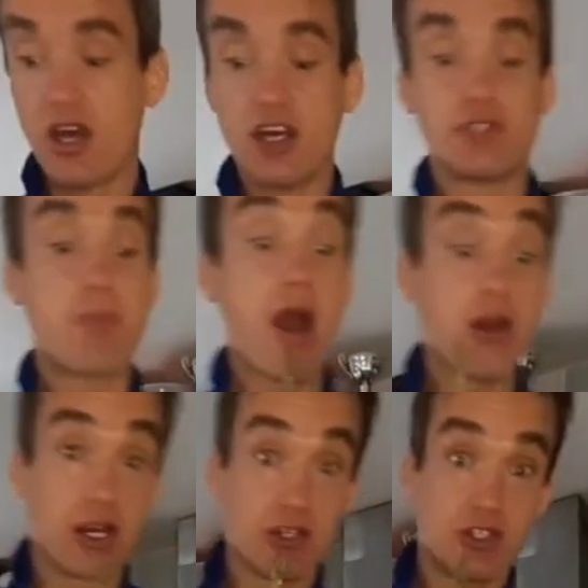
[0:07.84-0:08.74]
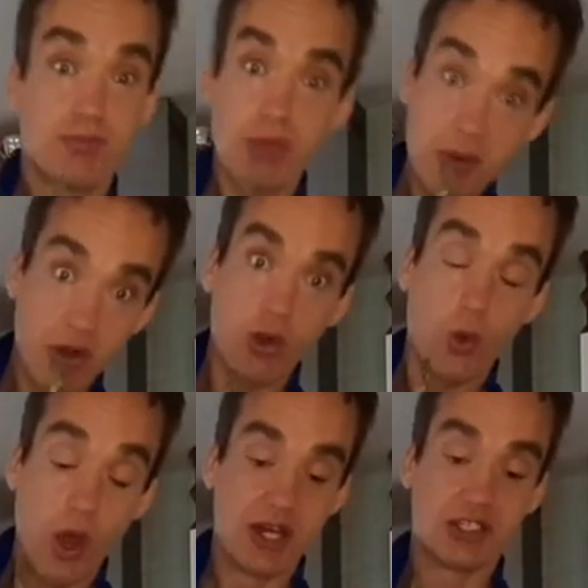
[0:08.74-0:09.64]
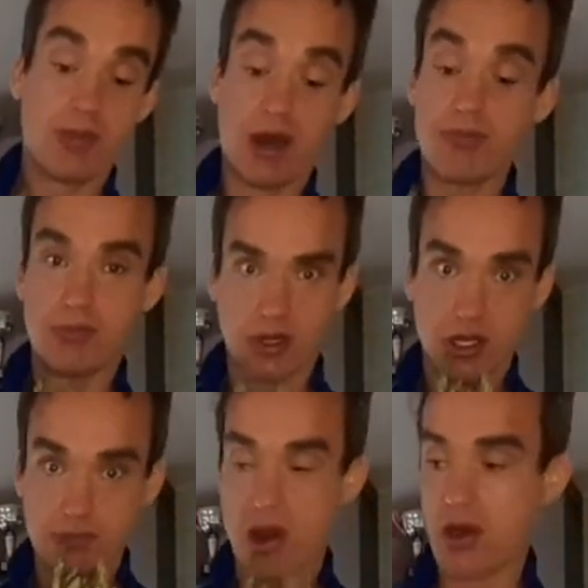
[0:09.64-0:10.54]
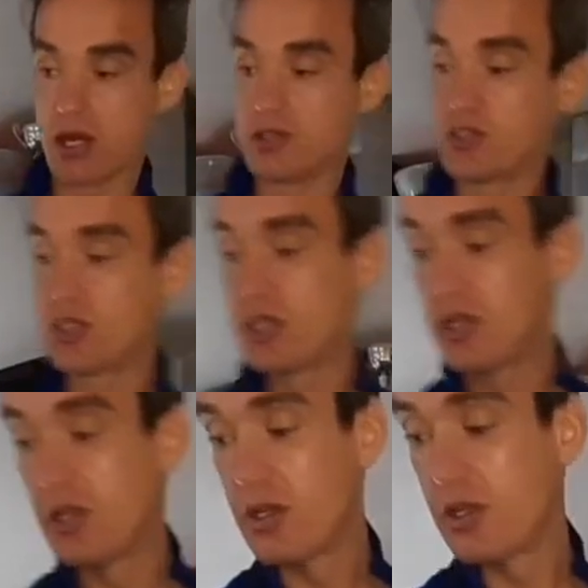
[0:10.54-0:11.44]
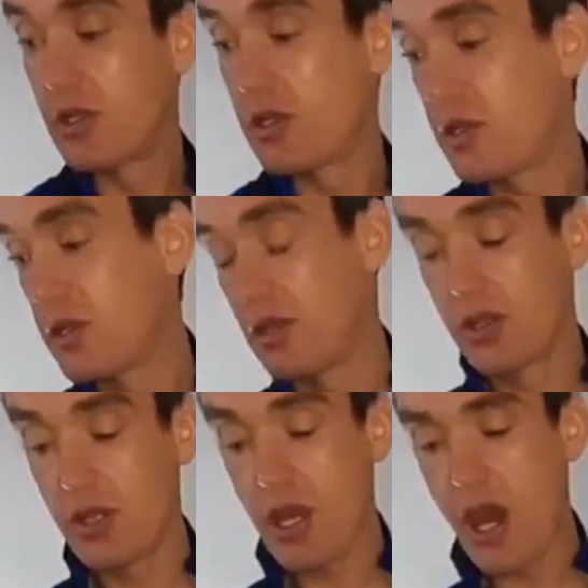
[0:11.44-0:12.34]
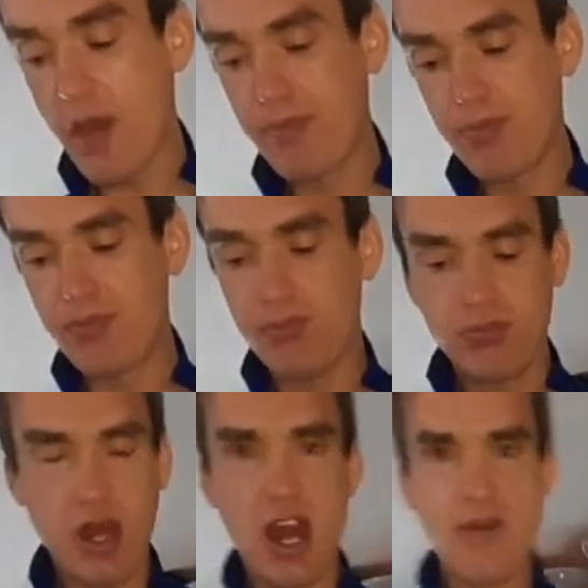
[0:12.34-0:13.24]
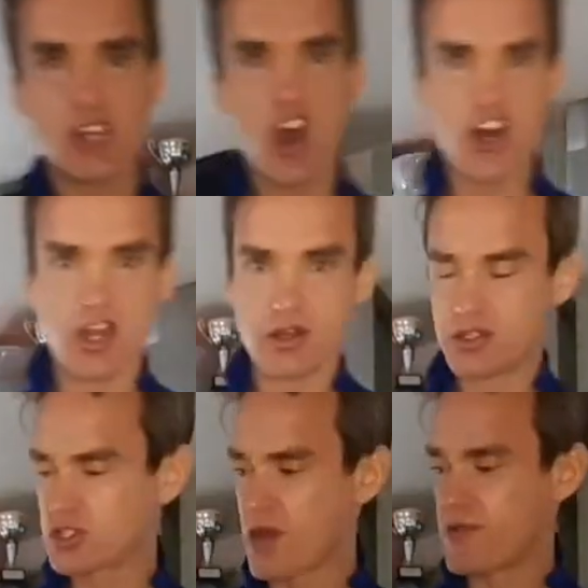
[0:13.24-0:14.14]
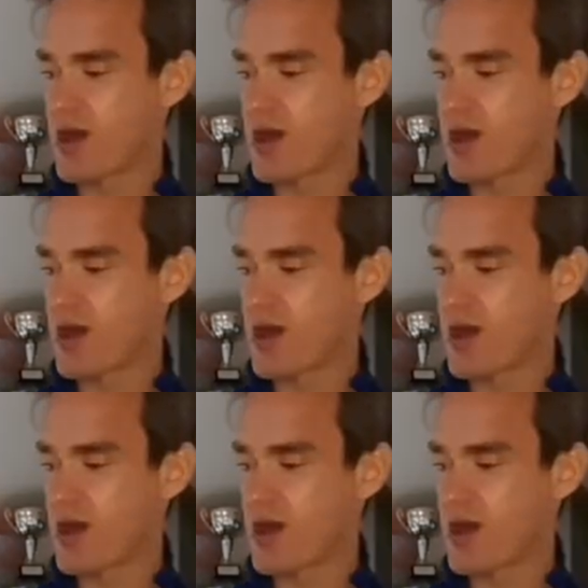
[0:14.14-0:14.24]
asparagus. Probably not quite this amount, but asparagus. Yeah, an avocado. Let's go for an